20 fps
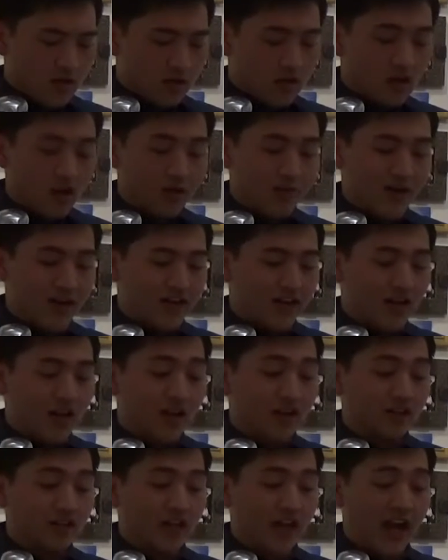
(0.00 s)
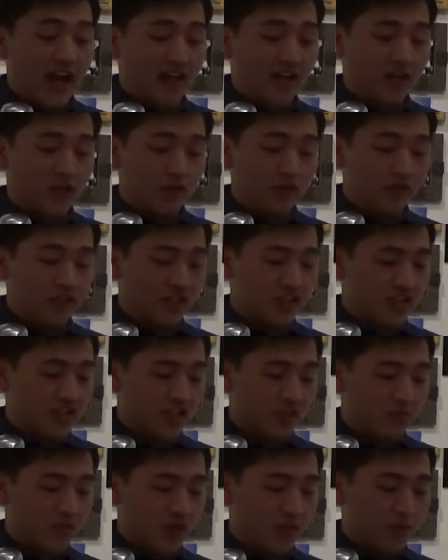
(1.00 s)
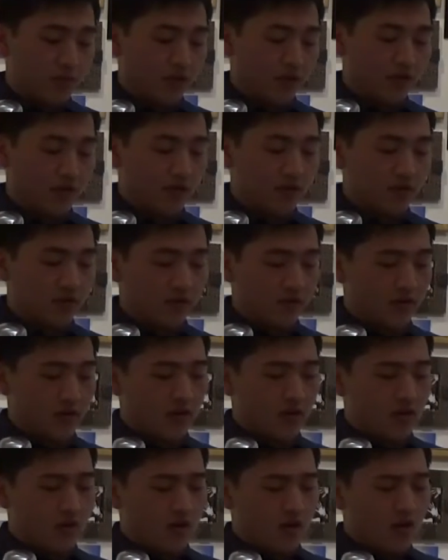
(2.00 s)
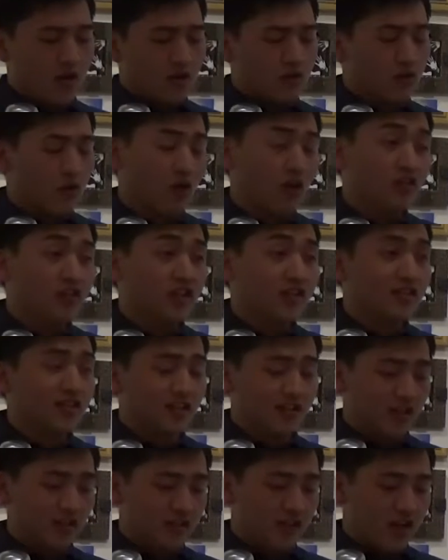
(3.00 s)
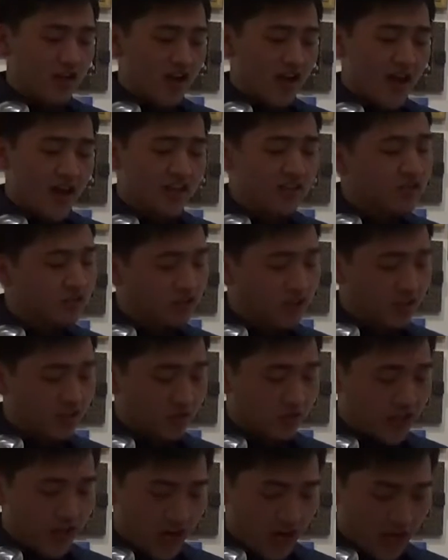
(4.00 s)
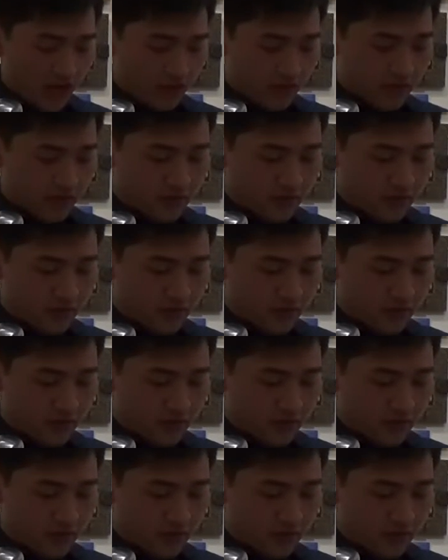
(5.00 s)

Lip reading: Comrade handed over the sheet of paper. Turn this in as soon as you can.